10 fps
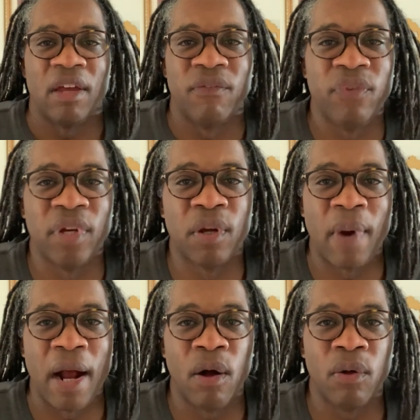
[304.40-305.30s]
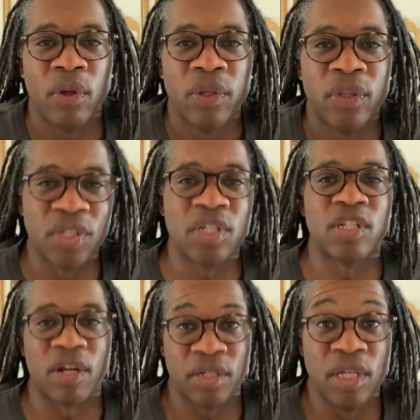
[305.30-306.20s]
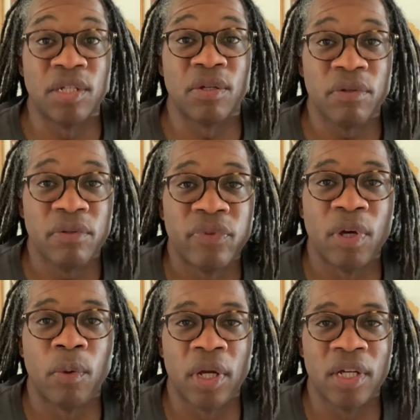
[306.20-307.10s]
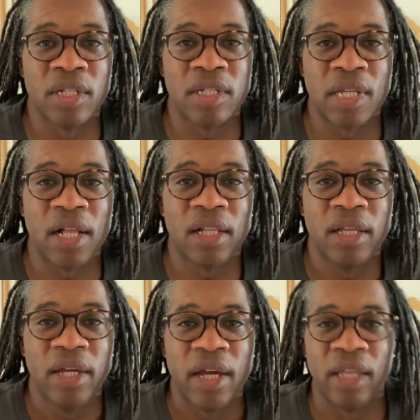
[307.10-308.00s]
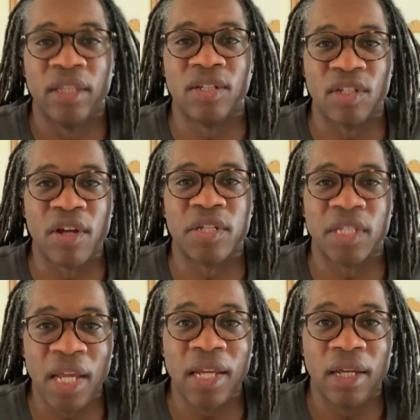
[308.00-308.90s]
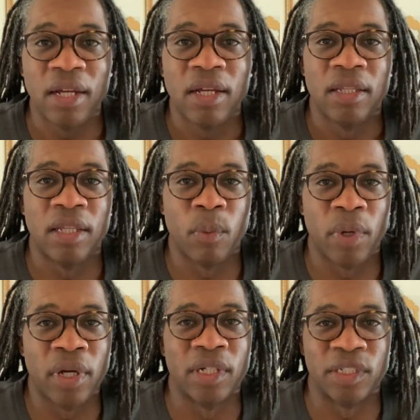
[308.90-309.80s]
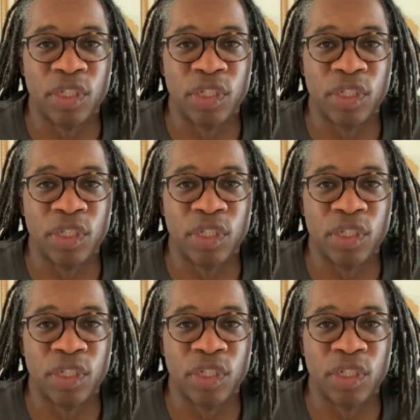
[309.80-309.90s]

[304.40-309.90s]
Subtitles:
and figure out this is our sizzle that we're gonna sell, and this is our steak that we're gonna